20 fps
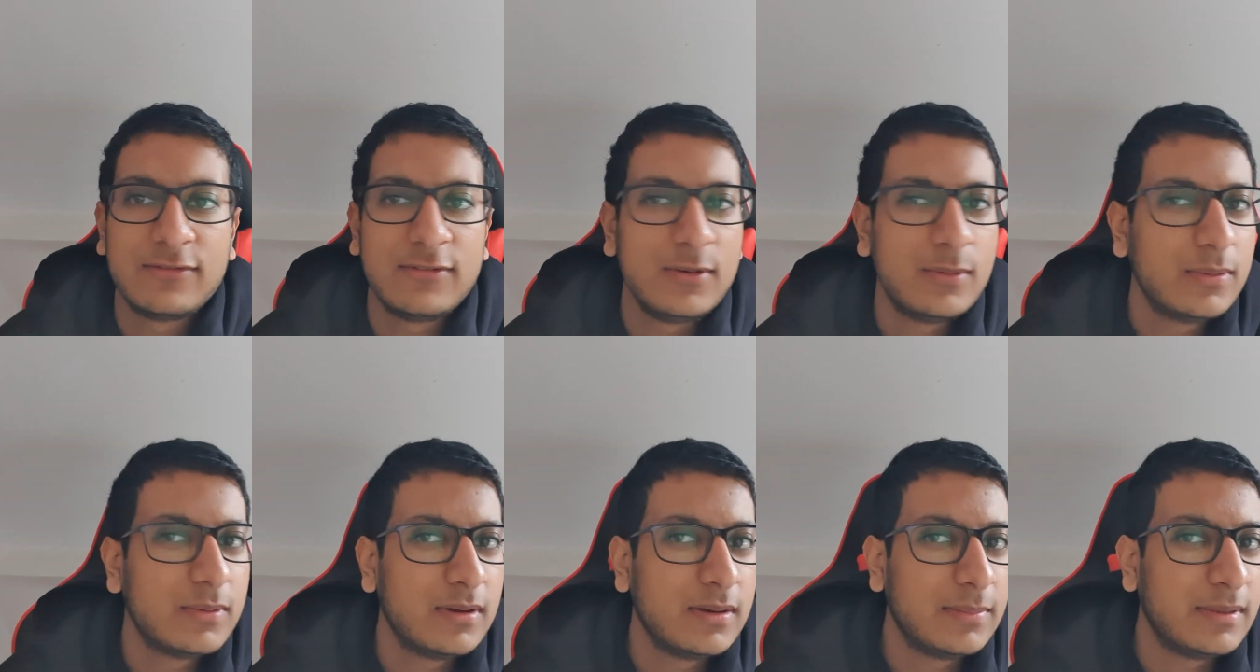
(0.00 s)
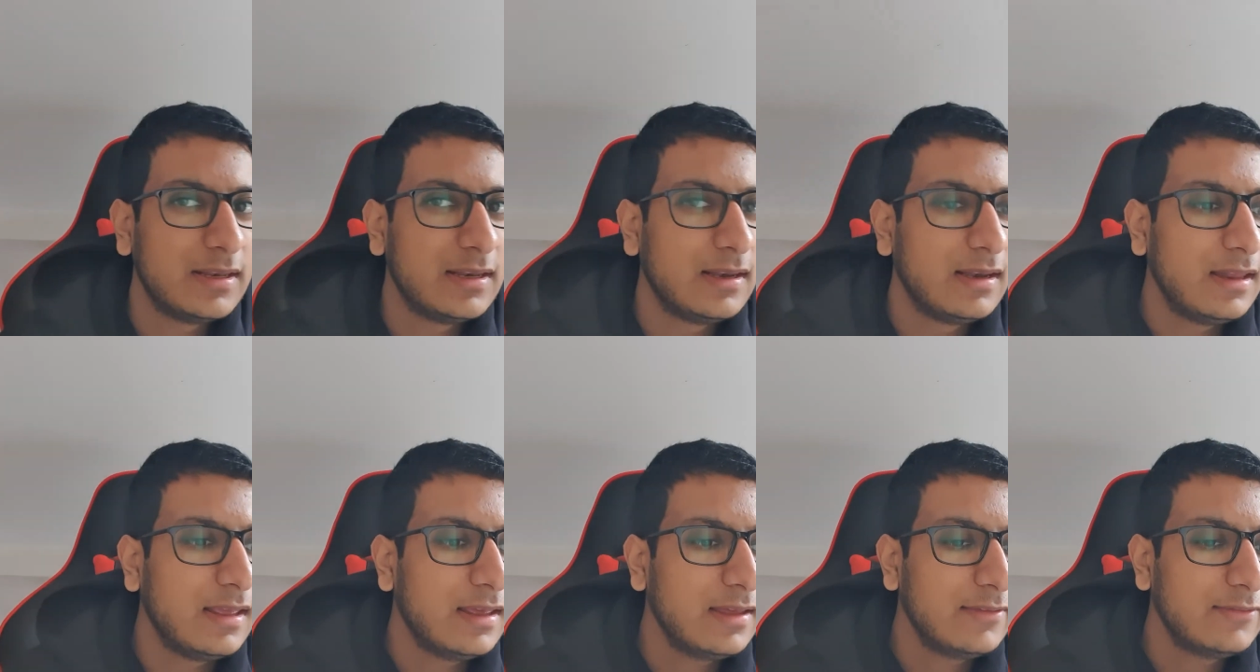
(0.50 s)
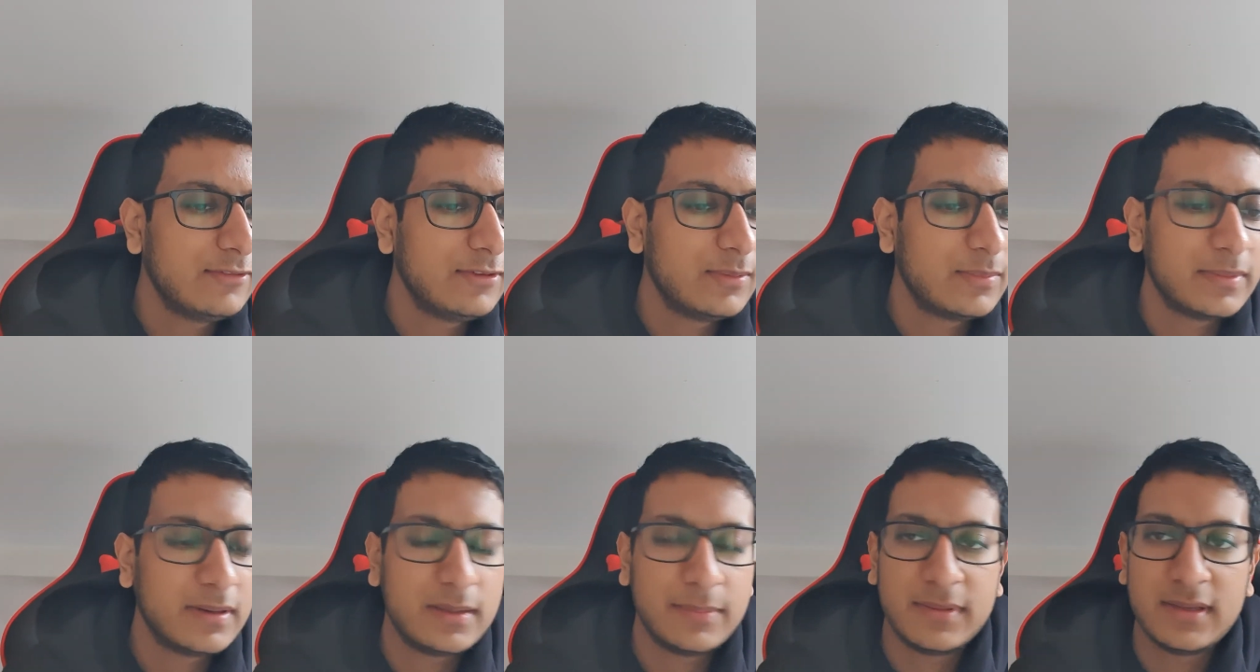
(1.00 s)
You won't let me live? You
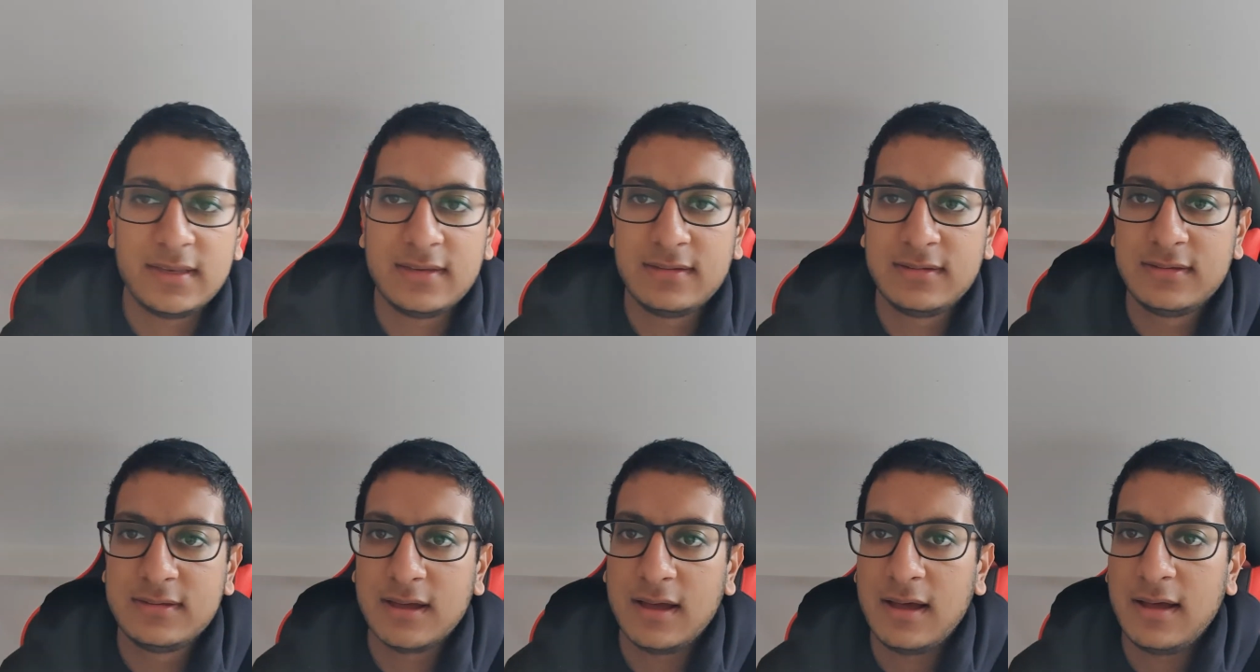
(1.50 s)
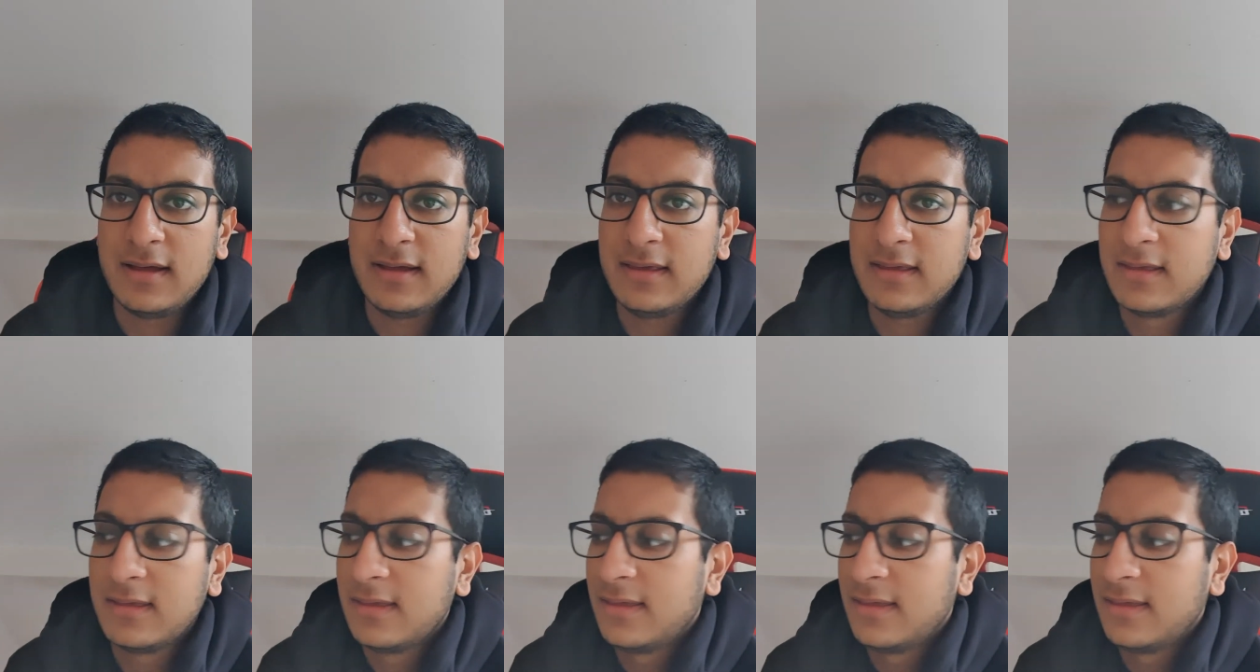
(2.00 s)
won't let me die?